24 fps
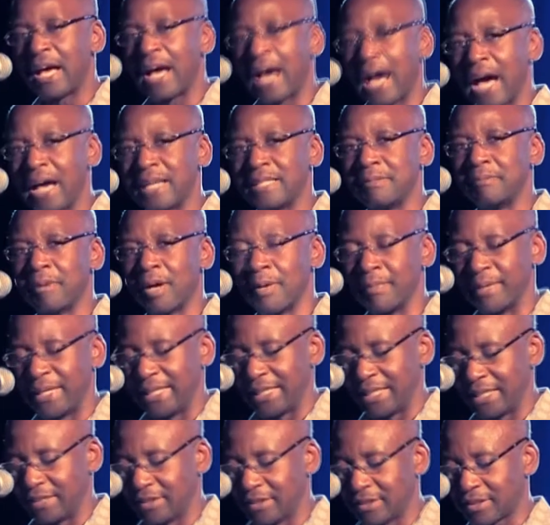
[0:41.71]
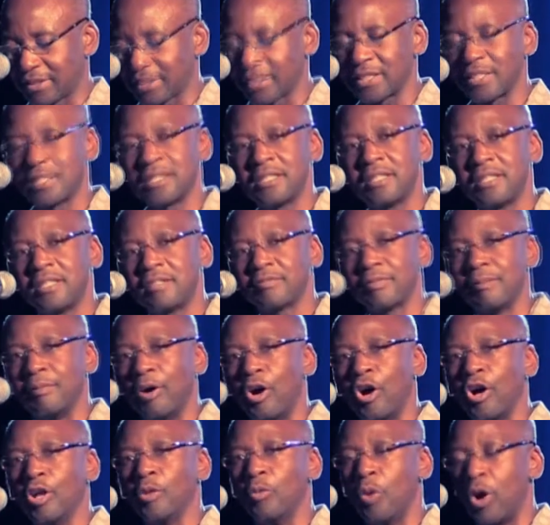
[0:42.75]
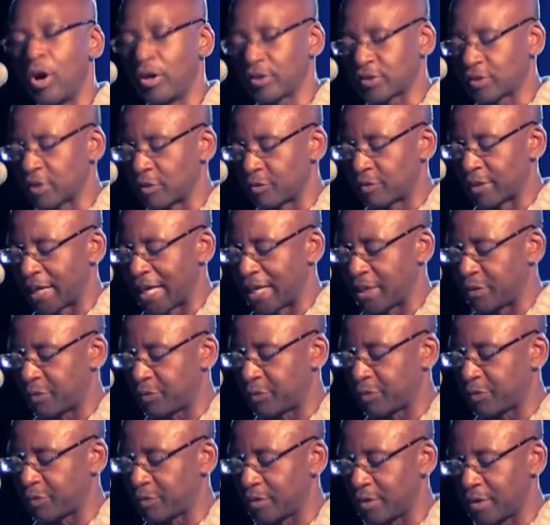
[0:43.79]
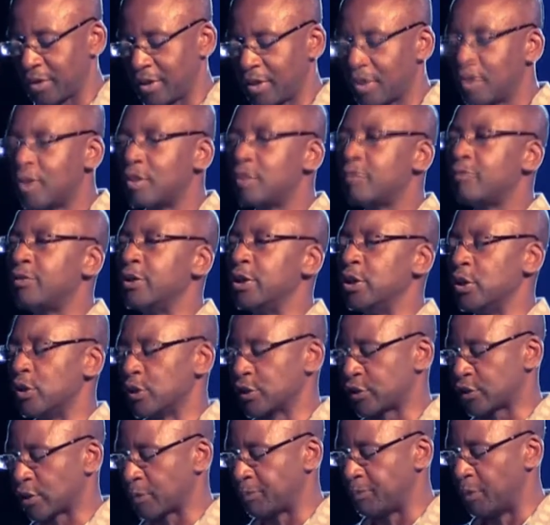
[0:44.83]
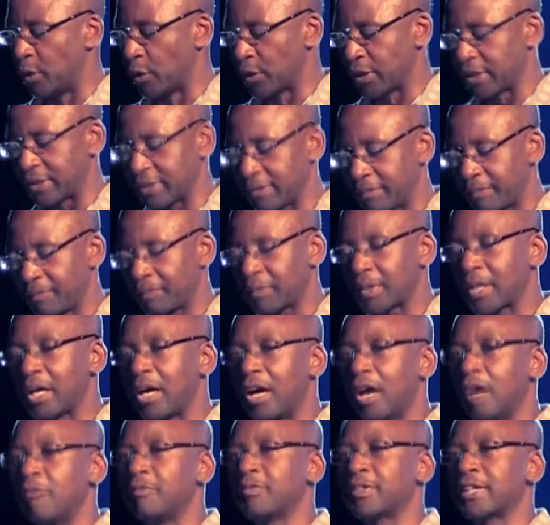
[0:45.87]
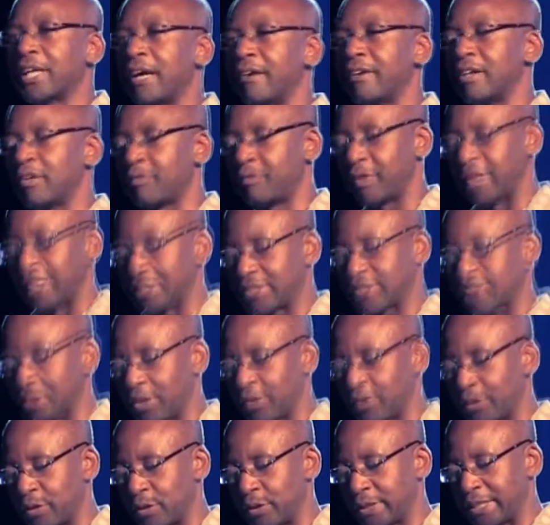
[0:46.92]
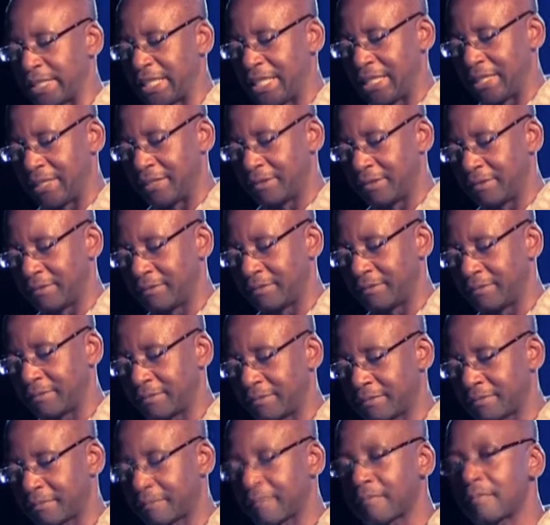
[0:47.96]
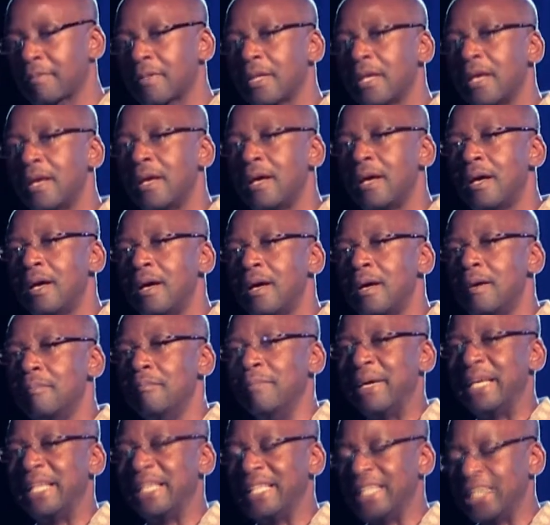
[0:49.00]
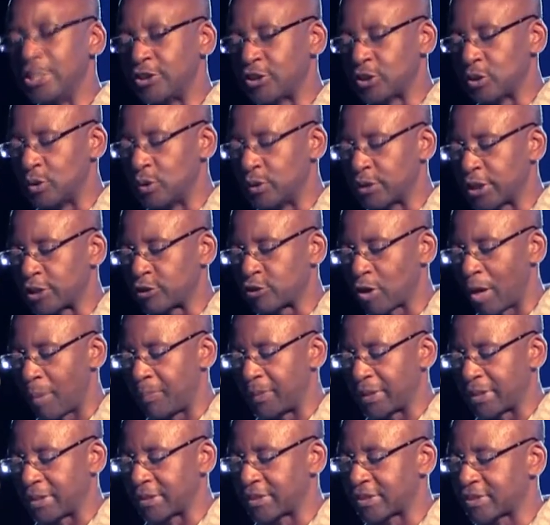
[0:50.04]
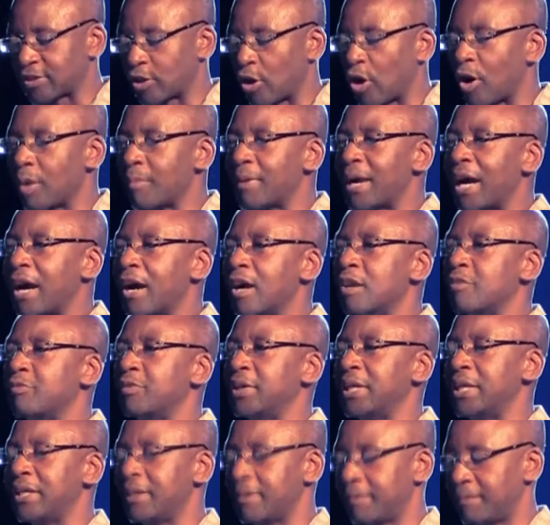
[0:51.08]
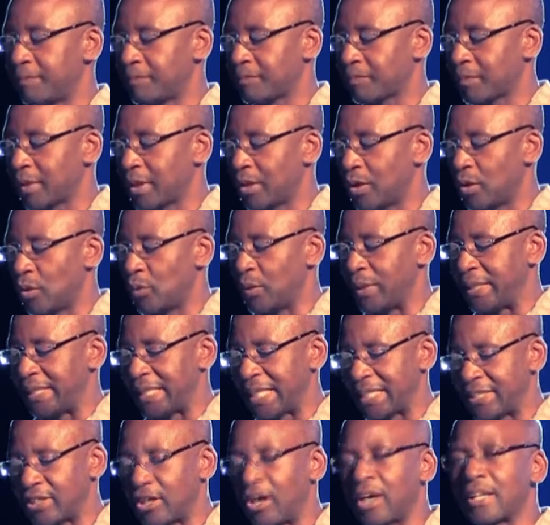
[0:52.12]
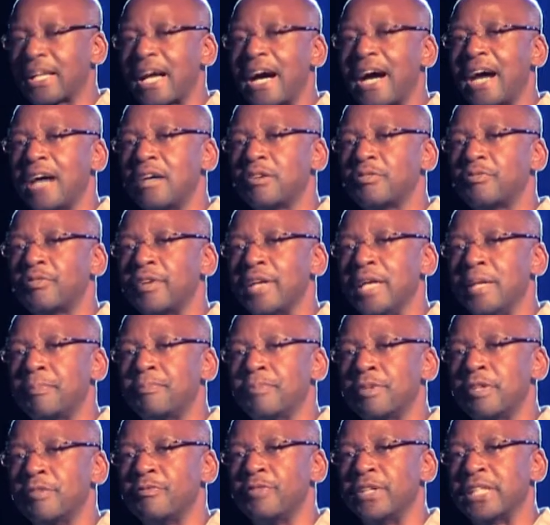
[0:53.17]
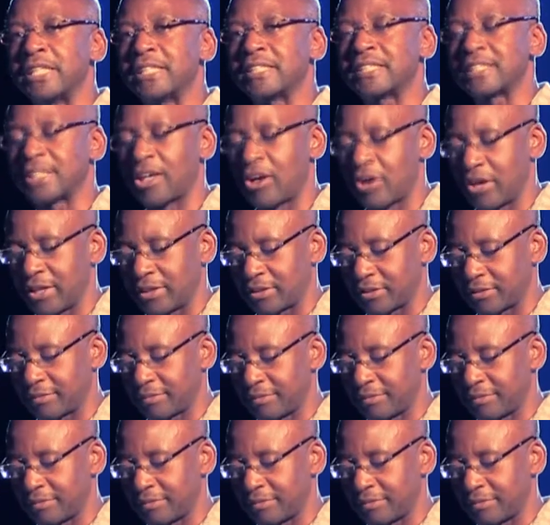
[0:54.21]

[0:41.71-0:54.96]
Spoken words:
and Barbadians from all walks of life for your support of Carifesta 13. Mainly due to Tropical Storm Harvey, we did not have a perfect start.